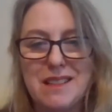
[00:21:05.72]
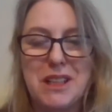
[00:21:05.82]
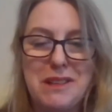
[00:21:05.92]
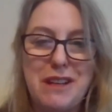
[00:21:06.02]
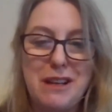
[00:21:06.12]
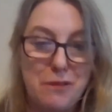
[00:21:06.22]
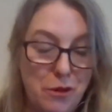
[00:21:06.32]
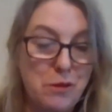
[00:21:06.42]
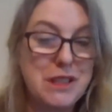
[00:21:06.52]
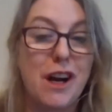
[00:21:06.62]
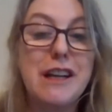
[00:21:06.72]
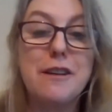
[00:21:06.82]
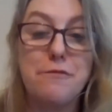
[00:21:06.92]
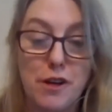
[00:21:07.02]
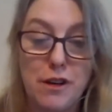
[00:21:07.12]
something, you know, we've always
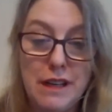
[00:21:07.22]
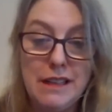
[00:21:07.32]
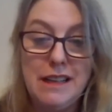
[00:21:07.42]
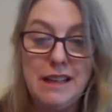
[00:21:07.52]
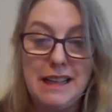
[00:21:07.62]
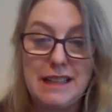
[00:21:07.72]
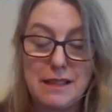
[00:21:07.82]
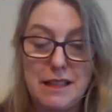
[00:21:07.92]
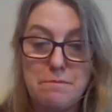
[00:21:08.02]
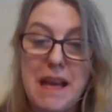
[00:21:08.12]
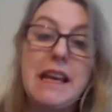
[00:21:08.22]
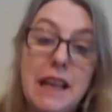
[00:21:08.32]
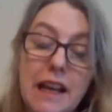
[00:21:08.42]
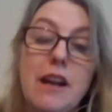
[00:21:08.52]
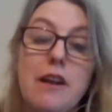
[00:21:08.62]
argued for is, is
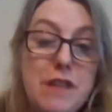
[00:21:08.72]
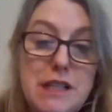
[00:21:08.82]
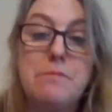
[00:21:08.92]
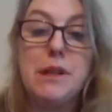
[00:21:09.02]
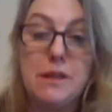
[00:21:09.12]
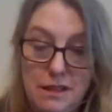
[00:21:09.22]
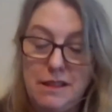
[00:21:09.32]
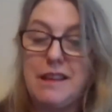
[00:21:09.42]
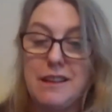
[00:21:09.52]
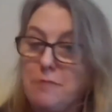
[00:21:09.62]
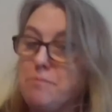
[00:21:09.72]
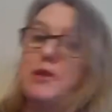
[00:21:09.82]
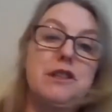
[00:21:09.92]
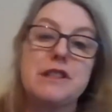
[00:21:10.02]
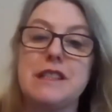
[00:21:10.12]
making care visible in our
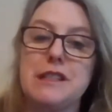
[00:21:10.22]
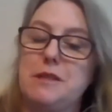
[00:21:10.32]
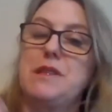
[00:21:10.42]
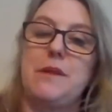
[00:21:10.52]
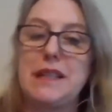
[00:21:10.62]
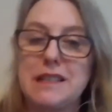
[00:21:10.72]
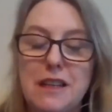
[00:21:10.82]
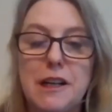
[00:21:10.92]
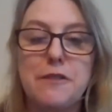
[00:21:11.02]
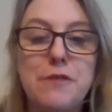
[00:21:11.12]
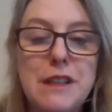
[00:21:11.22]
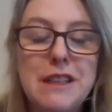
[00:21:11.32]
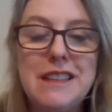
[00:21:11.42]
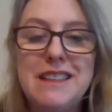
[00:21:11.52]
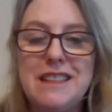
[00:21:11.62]
budget systems and that it's kind of
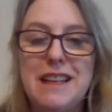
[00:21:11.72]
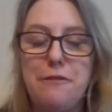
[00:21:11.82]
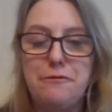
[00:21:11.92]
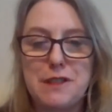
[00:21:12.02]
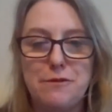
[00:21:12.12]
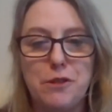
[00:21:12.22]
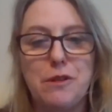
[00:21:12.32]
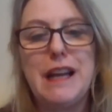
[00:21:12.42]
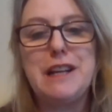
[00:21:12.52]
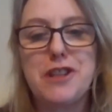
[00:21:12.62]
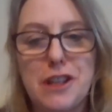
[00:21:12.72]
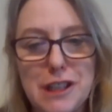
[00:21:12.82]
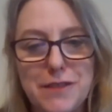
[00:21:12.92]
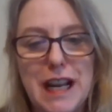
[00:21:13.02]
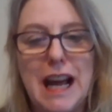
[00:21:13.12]
left as a vocation
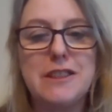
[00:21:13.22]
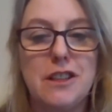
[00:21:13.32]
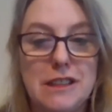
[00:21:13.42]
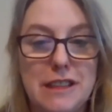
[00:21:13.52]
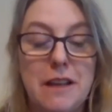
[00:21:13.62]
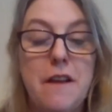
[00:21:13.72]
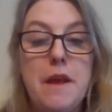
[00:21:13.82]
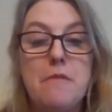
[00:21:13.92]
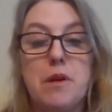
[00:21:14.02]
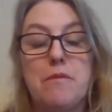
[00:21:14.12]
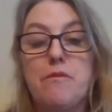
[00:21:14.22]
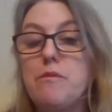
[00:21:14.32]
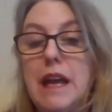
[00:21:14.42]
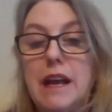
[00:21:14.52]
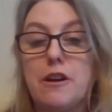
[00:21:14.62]
and kind of an add-on thing. But
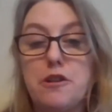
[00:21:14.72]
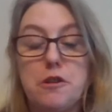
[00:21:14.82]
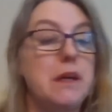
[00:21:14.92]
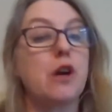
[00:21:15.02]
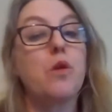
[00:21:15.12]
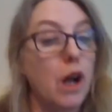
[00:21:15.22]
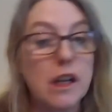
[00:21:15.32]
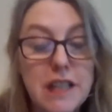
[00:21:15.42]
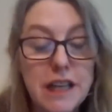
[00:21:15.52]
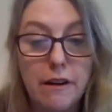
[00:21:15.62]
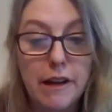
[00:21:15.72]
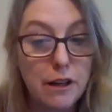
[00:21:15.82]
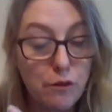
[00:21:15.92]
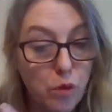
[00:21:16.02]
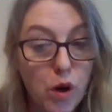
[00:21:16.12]
care should be a quality
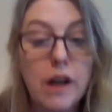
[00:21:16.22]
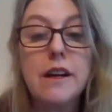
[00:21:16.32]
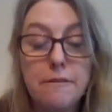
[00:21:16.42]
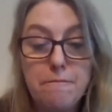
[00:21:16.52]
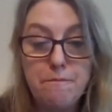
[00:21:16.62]
area of work